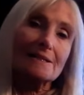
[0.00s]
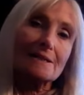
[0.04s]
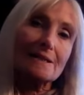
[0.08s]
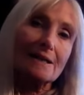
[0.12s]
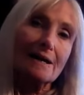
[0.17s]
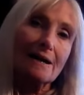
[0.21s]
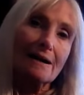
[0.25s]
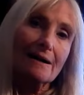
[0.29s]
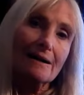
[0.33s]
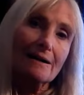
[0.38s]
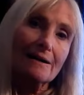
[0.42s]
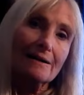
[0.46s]

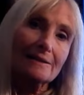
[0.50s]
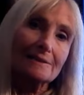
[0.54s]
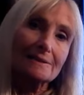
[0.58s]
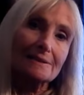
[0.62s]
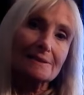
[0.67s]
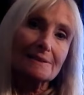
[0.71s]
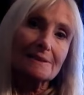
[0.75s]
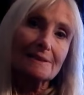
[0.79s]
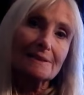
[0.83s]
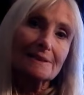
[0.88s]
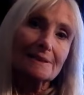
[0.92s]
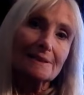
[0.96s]
card,
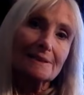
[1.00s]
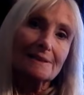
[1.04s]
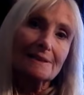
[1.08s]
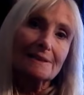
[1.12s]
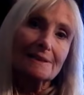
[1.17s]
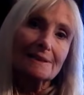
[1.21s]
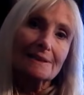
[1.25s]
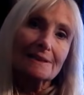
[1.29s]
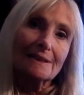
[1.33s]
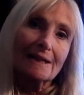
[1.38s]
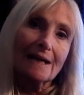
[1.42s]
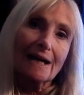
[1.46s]

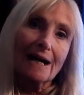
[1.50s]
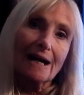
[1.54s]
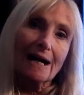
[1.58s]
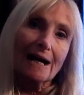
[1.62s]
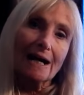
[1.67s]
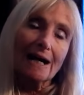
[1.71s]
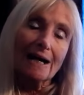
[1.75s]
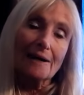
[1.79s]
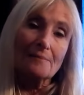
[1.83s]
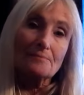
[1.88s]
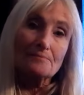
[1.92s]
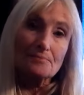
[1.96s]

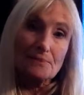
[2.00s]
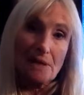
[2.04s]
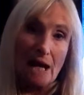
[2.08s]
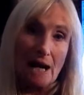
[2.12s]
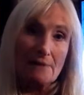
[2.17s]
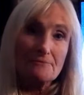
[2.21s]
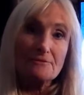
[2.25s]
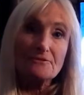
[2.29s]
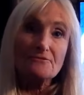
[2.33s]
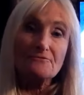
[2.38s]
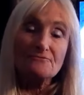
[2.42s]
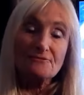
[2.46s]

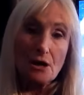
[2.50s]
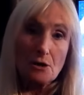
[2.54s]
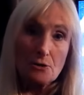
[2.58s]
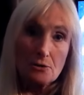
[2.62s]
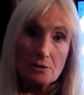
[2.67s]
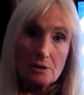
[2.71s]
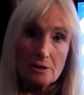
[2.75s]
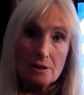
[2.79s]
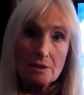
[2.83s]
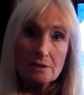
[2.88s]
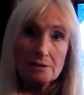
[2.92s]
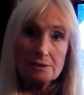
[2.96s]
have a
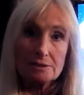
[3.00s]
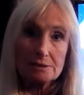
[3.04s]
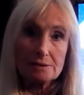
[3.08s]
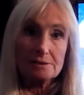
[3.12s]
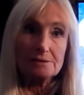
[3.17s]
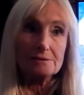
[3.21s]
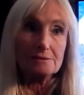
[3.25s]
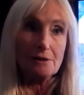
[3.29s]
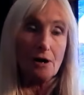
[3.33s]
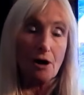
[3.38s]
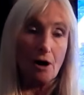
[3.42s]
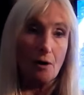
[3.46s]

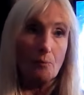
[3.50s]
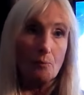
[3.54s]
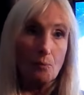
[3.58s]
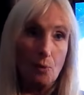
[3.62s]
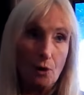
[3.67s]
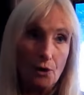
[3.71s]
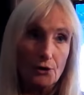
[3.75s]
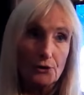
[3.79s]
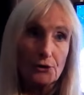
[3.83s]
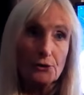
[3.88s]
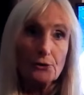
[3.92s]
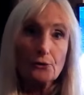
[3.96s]
focus on
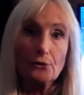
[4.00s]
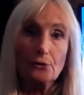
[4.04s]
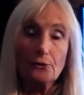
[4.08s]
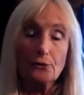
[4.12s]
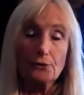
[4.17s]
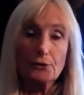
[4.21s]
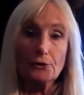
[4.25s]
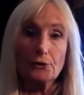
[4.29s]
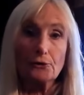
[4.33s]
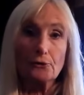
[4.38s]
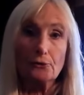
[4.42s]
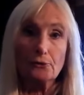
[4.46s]
what
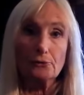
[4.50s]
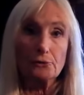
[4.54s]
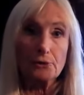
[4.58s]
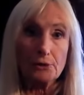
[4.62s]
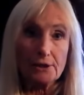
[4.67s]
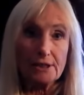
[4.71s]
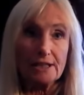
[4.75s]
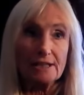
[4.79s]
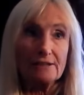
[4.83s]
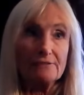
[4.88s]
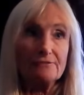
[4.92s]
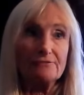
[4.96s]
you're
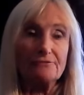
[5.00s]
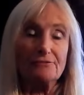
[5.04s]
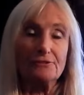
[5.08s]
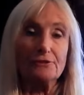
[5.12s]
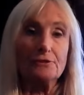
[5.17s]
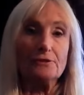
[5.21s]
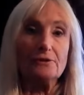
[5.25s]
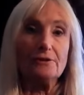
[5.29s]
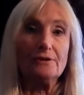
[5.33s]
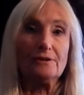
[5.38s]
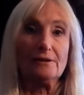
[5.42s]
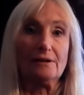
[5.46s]
looking
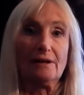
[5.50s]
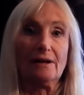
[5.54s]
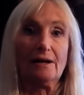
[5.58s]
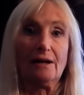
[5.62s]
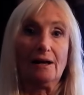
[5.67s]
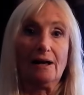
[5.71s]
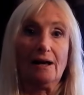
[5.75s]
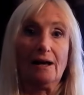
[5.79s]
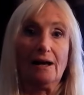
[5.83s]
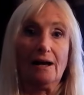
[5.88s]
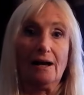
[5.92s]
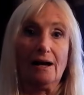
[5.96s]
for,
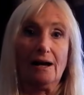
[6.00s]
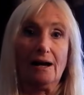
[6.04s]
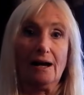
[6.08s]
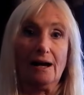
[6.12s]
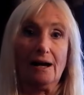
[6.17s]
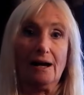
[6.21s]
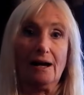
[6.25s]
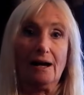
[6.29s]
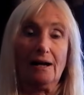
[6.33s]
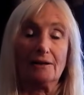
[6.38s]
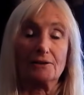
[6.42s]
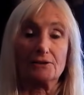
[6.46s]

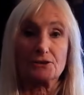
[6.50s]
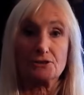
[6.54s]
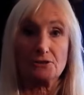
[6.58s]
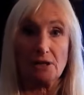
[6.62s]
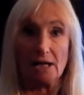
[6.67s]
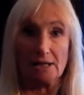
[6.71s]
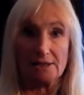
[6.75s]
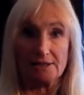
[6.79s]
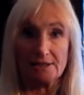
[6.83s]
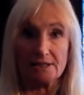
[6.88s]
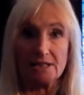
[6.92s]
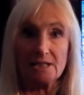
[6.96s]

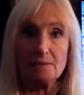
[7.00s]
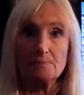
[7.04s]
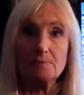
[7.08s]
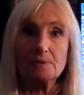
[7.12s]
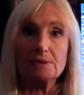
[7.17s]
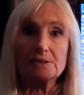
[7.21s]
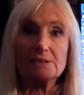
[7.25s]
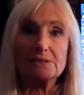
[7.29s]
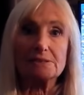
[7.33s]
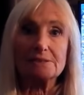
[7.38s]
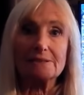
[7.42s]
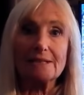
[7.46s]
try to keep it
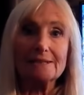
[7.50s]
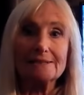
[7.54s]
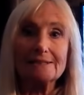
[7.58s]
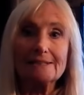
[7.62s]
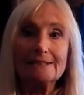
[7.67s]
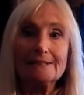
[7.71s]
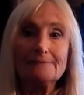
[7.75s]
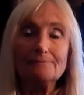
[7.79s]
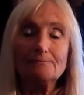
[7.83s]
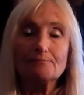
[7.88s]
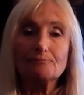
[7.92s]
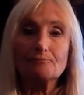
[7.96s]

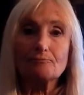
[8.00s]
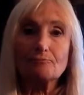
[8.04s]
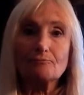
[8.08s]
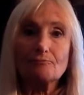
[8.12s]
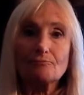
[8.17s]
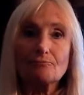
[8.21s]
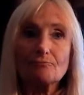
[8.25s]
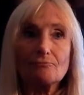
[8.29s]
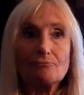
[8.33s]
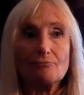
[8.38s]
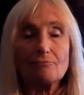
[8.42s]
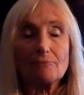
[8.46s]
steady,
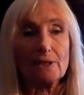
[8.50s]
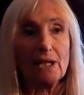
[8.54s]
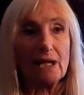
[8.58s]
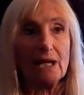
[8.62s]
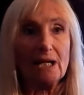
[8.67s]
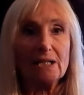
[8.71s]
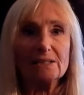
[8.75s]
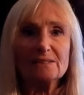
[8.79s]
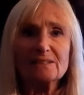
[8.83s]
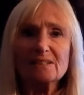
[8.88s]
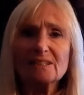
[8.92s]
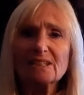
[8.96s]

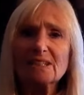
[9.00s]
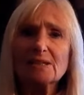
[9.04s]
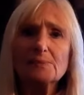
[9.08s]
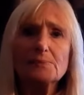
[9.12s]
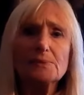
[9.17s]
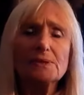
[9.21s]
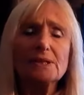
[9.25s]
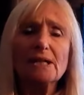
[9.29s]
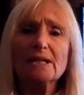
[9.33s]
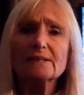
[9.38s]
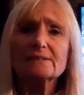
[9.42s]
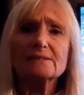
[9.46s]
and keep
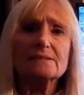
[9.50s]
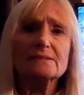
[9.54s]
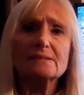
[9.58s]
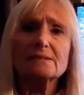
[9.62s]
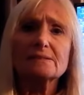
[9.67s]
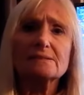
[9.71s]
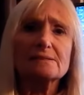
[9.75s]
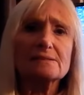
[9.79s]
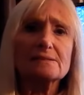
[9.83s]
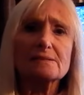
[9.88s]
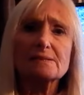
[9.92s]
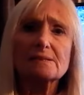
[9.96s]
the
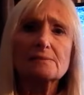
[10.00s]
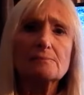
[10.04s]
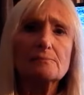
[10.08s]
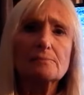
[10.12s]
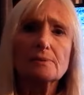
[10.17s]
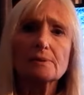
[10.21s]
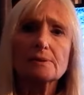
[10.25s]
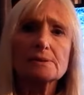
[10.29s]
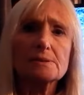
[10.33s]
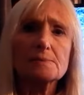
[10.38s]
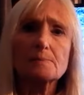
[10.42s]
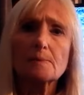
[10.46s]
editing as
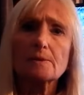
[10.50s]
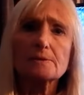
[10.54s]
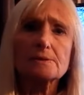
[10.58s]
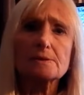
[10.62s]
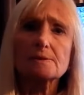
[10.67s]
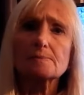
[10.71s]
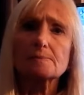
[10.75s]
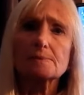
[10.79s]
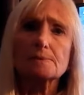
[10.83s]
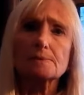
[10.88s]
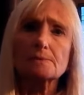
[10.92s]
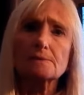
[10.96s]
simple as
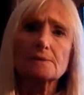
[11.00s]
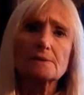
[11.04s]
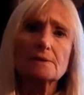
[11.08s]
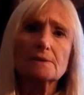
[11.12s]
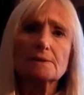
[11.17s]
possible.